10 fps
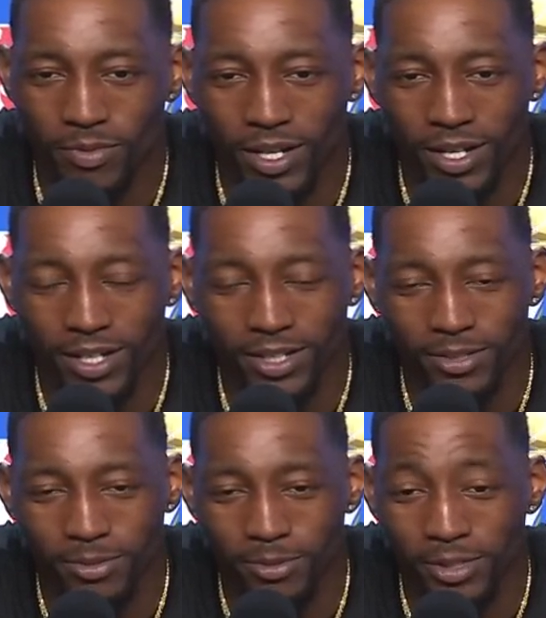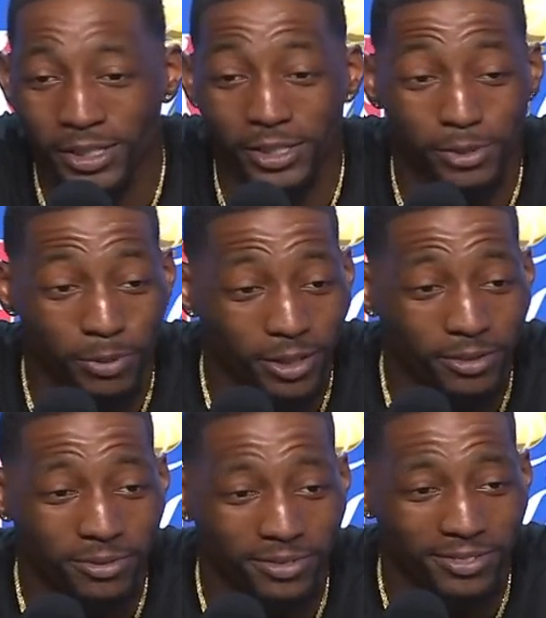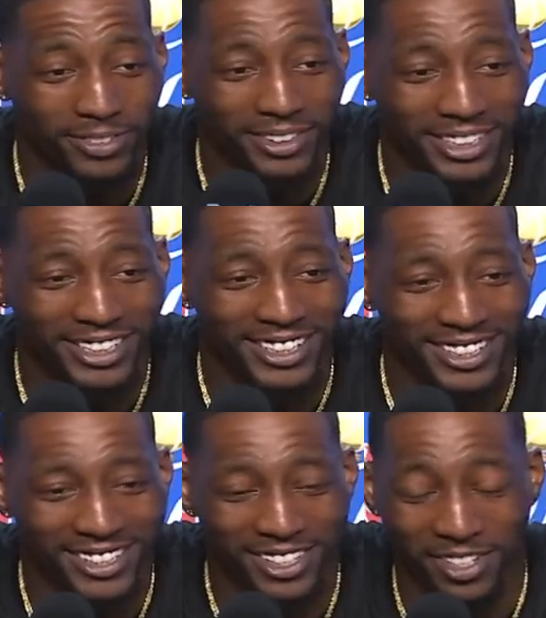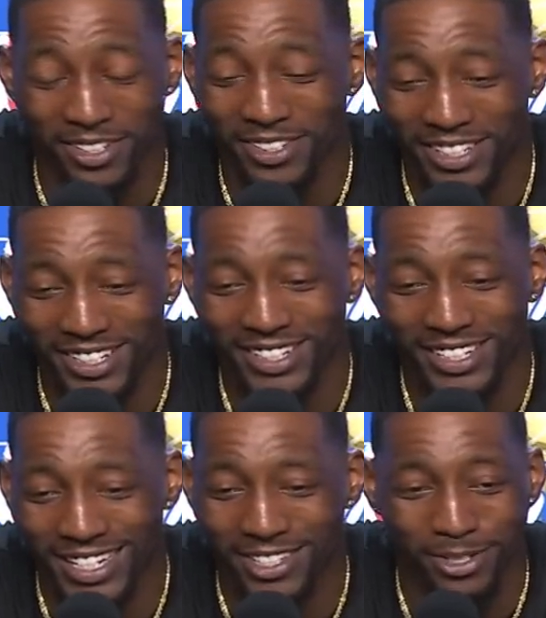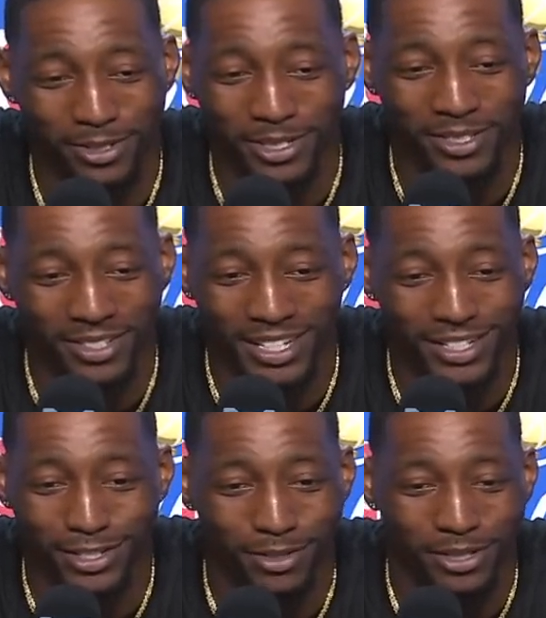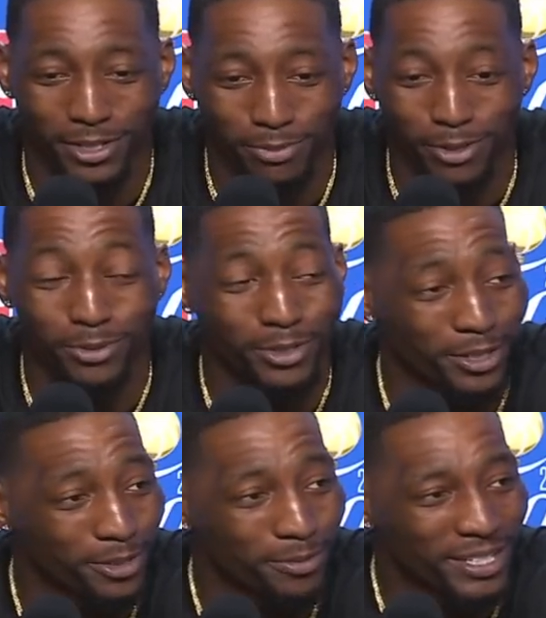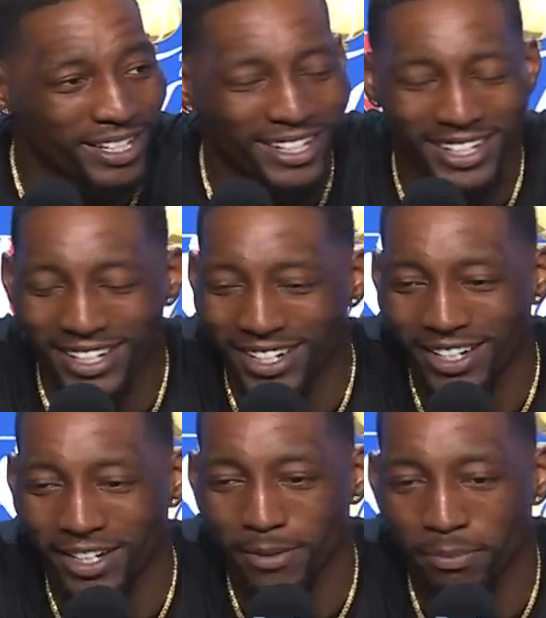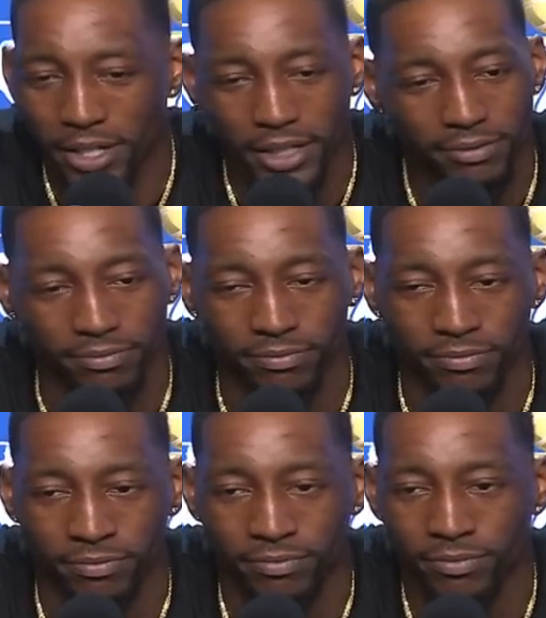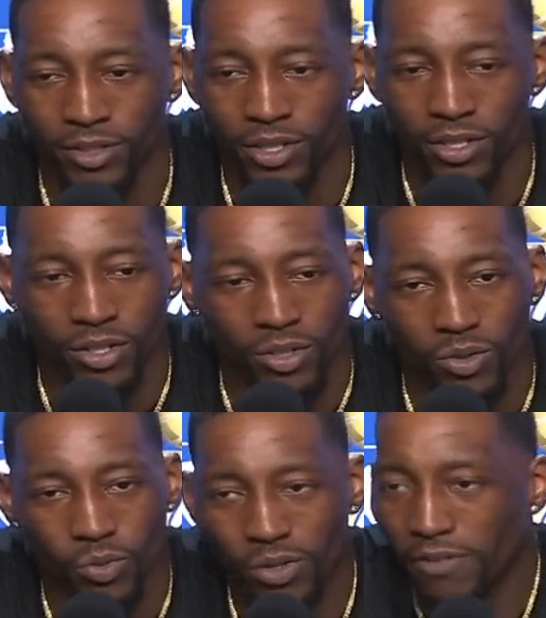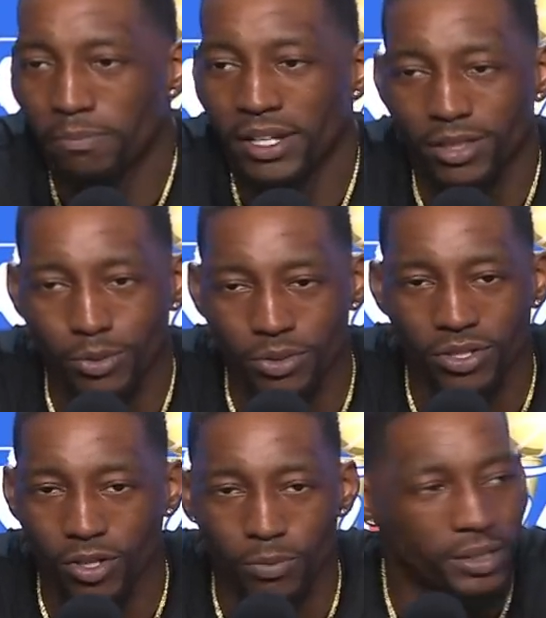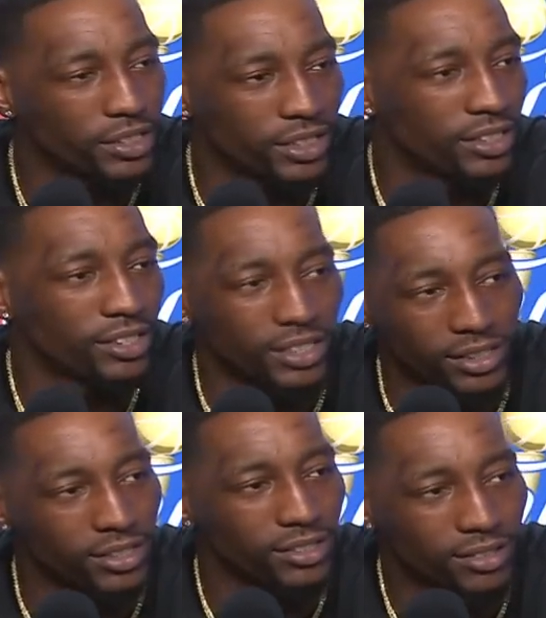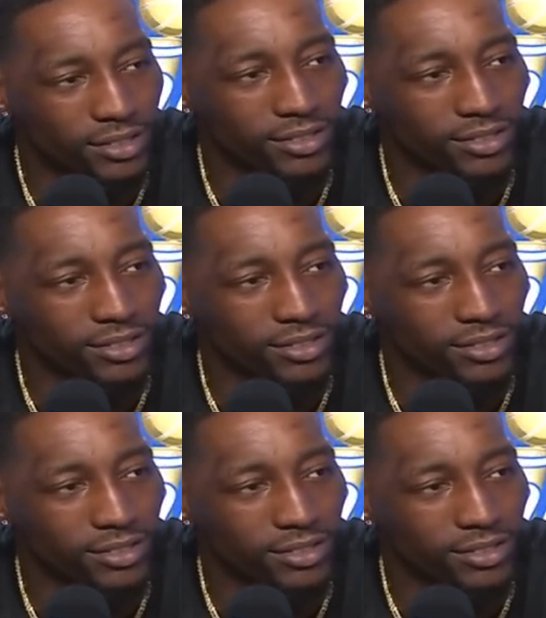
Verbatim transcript: Uh, one, it's Spo. so th that's only, that's only a Spo term. Uh, but we've been through so much this season.